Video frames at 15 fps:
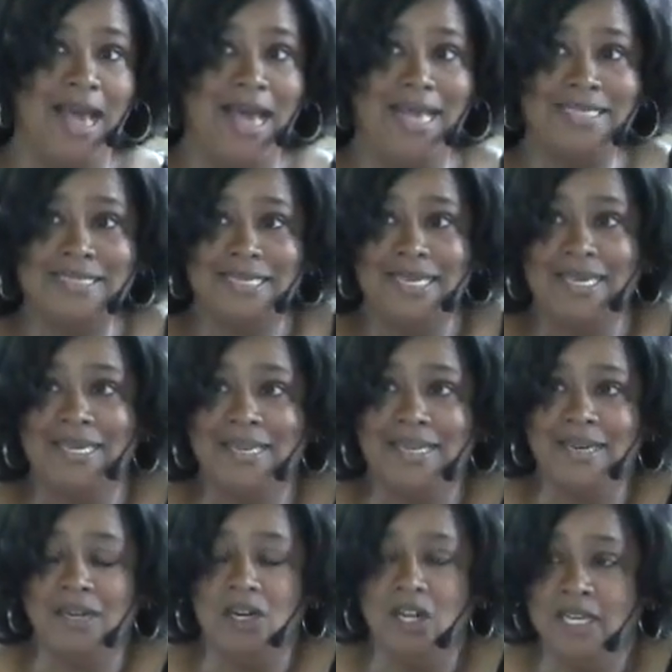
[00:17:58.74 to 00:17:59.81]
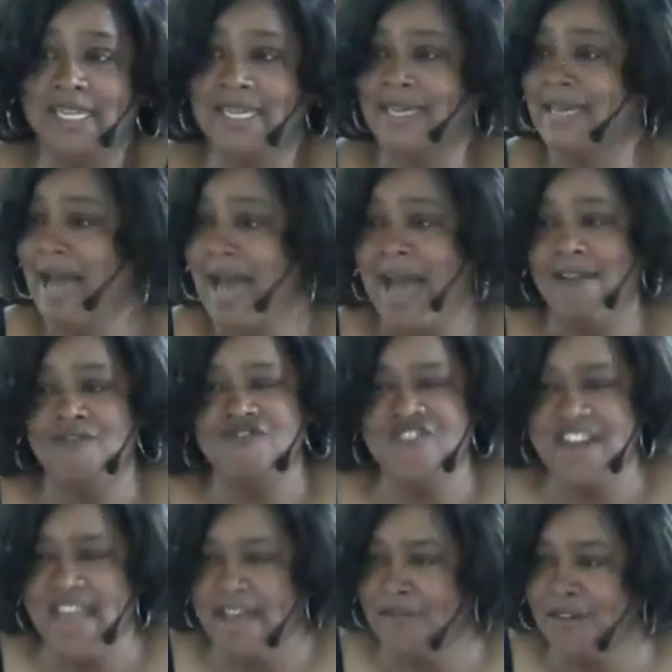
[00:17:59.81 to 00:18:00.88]
I said, look at God. I've
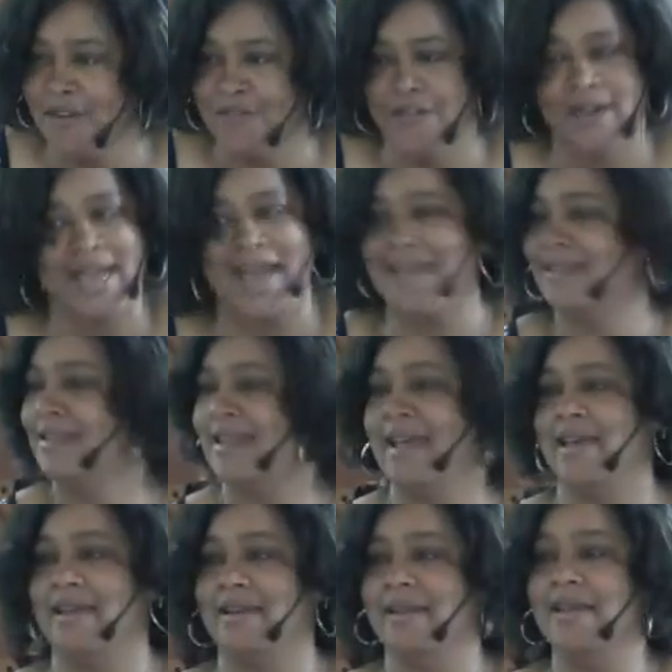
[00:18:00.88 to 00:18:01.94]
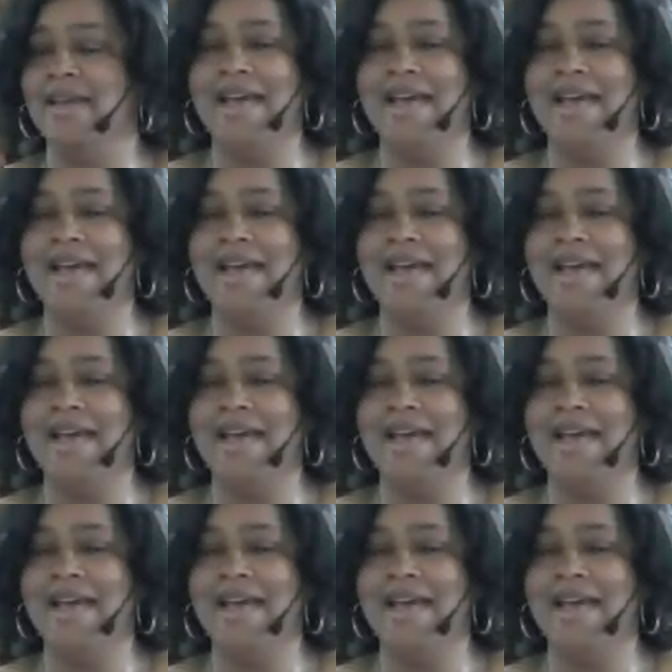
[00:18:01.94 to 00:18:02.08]
never forgotten that.